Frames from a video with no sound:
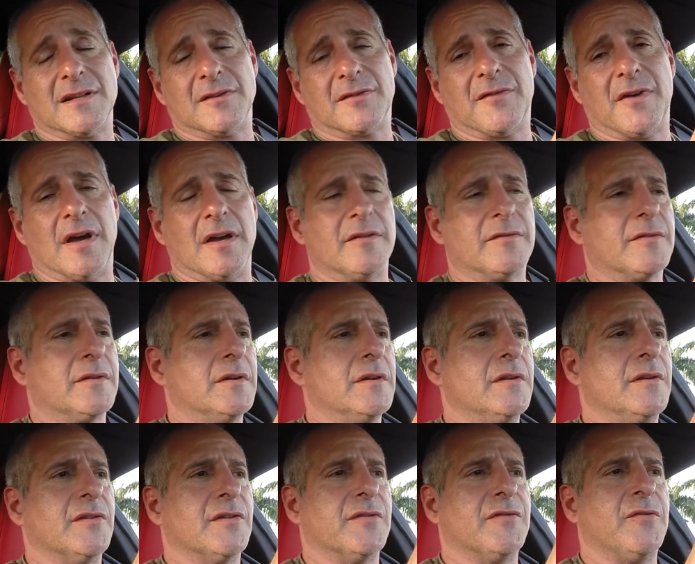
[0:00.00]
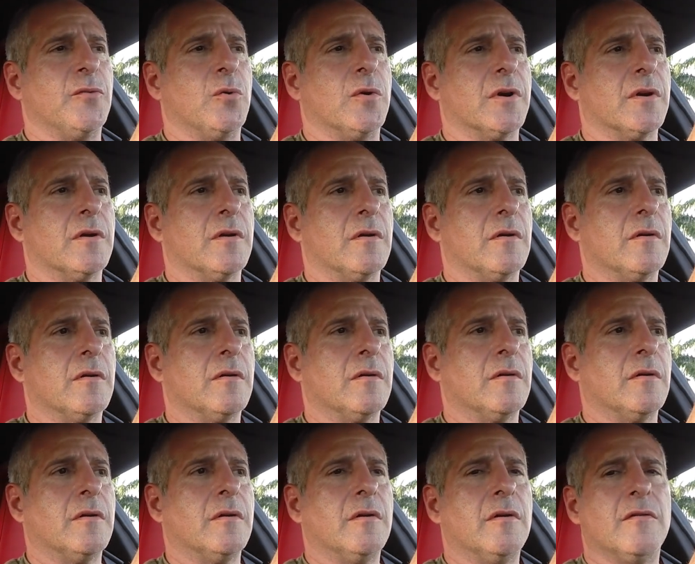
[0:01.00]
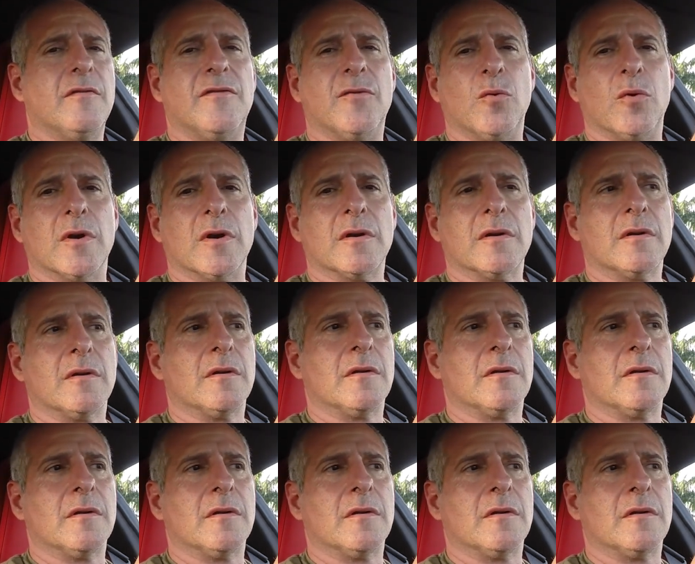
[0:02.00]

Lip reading: that's 5. This is 4. 4.